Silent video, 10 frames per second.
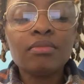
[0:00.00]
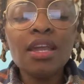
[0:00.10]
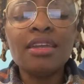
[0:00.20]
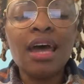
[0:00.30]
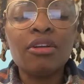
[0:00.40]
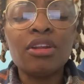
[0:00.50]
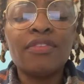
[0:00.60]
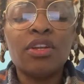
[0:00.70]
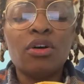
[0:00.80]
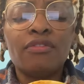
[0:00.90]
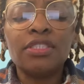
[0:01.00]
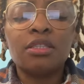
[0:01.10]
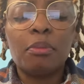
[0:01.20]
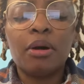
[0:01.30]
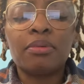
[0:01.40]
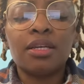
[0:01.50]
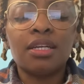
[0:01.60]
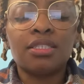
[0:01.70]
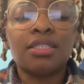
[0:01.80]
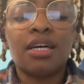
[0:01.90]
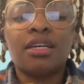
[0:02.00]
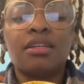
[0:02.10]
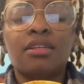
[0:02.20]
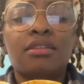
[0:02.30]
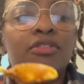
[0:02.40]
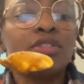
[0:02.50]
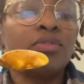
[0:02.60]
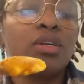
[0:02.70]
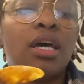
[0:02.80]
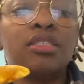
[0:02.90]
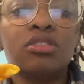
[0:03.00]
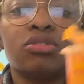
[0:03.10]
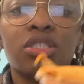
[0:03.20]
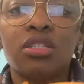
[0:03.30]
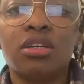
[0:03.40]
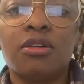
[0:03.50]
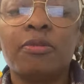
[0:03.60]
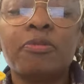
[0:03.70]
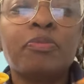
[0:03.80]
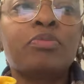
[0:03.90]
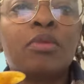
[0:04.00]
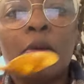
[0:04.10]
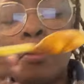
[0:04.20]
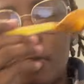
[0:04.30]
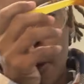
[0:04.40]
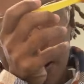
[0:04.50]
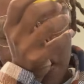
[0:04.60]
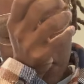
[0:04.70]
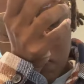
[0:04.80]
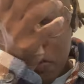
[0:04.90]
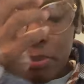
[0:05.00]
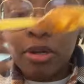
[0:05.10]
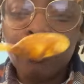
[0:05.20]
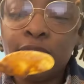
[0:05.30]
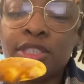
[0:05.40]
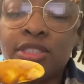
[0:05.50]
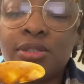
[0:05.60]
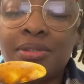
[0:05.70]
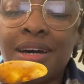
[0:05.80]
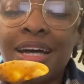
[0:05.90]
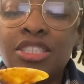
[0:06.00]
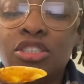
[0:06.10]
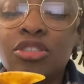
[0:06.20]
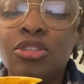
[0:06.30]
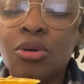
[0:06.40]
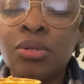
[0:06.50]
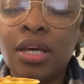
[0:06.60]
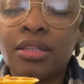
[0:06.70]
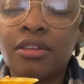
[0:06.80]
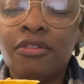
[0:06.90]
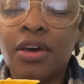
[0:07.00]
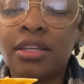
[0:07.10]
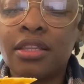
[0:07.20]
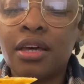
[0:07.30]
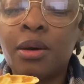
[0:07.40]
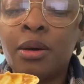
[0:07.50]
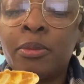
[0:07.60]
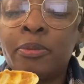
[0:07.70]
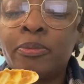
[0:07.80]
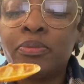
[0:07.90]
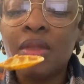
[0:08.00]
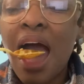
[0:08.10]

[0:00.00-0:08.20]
and I don't even know if it's the pumpkin that's not it. First of all, it has no sugar. Um, but also, I just don't like the fact that um,